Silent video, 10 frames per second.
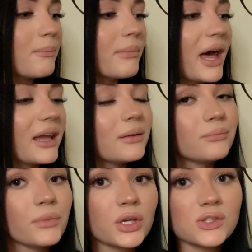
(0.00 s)
my
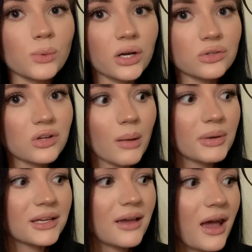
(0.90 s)
sweater
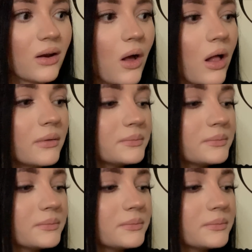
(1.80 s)
shopping at all.